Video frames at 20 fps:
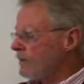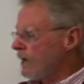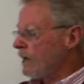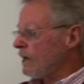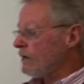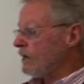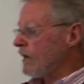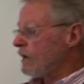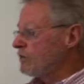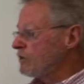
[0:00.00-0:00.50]

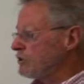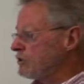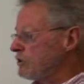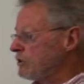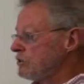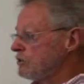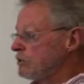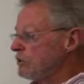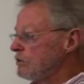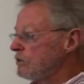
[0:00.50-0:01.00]
enables
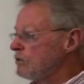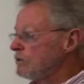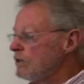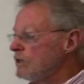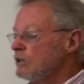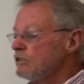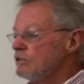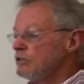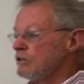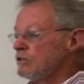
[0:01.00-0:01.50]
you
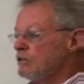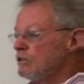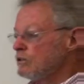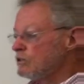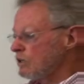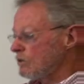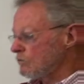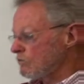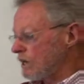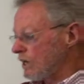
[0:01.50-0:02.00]
to
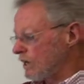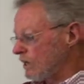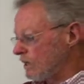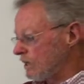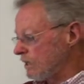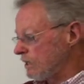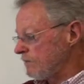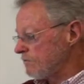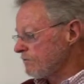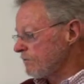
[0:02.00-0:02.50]
use it
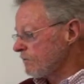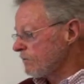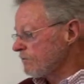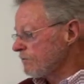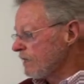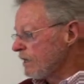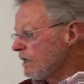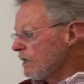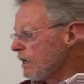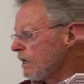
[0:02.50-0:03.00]
regularly.
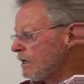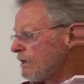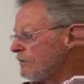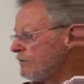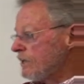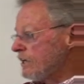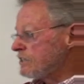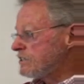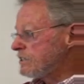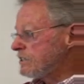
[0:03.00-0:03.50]

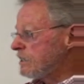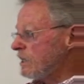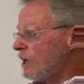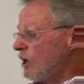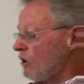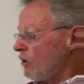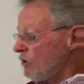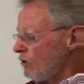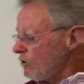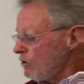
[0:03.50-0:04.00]
There's
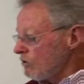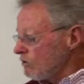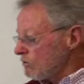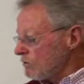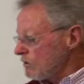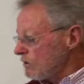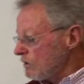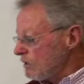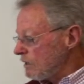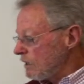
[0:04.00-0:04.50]
no
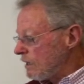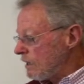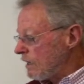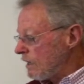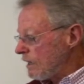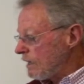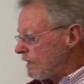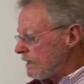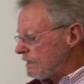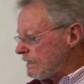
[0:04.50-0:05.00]

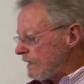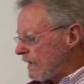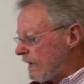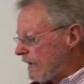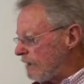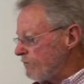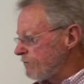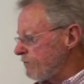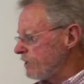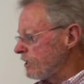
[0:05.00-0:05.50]

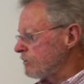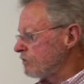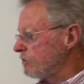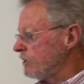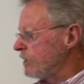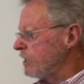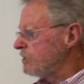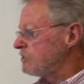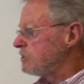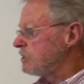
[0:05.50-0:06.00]
harmful
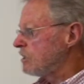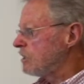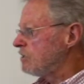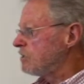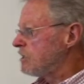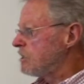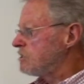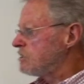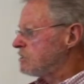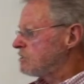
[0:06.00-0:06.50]
ingredients in it.
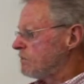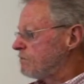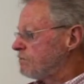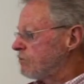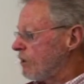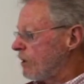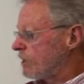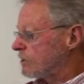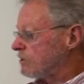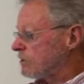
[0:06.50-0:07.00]
This is a
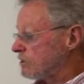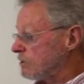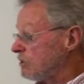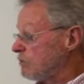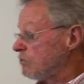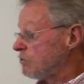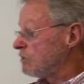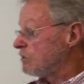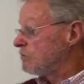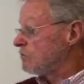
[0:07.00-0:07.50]
product that you
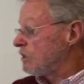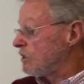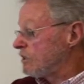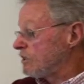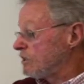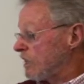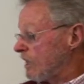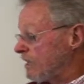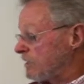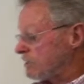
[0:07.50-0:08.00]
wouldn't want
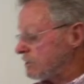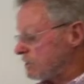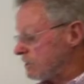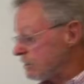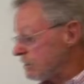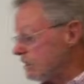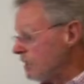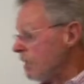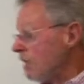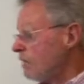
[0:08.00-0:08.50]
to taste
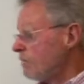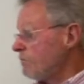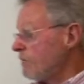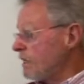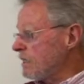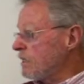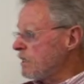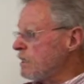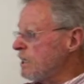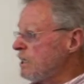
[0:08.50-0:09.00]
it,
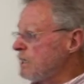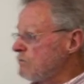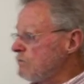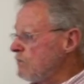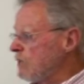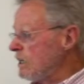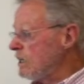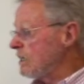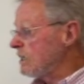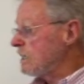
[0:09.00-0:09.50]
but it
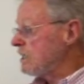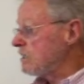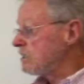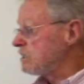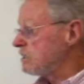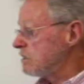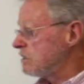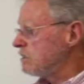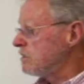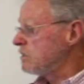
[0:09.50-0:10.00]
really
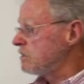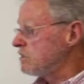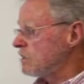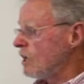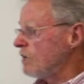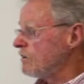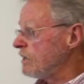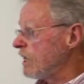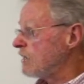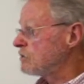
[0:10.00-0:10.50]
is
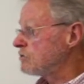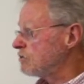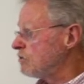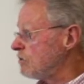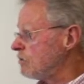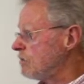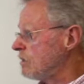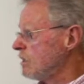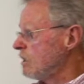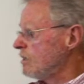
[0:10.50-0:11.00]
so
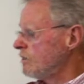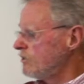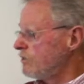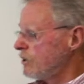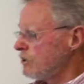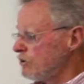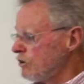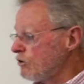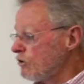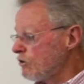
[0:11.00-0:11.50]
natural
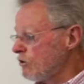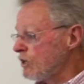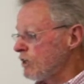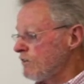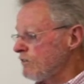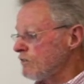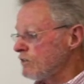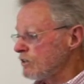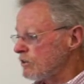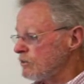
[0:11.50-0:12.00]
that you could
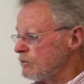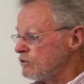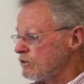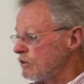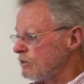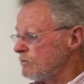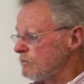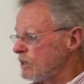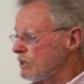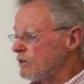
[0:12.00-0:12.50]
even
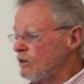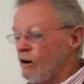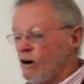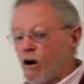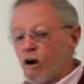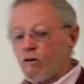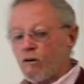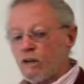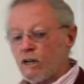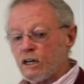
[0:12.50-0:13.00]
consume it
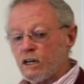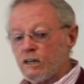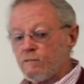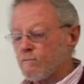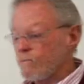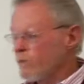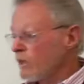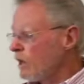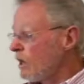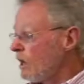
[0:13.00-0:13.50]
orally.
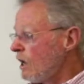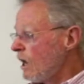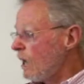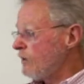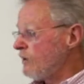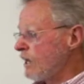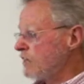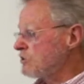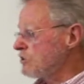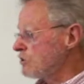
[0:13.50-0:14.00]

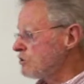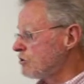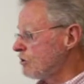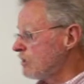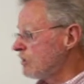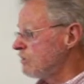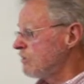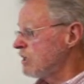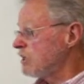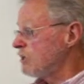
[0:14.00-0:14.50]
And that's the
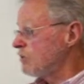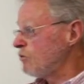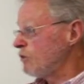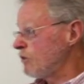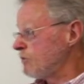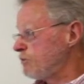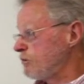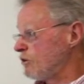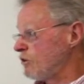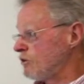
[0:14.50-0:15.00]
sort of thing you
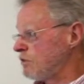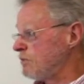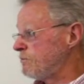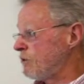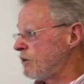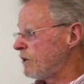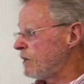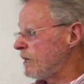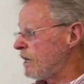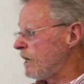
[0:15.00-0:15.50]
want to put on your
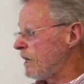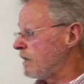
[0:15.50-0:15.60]
body,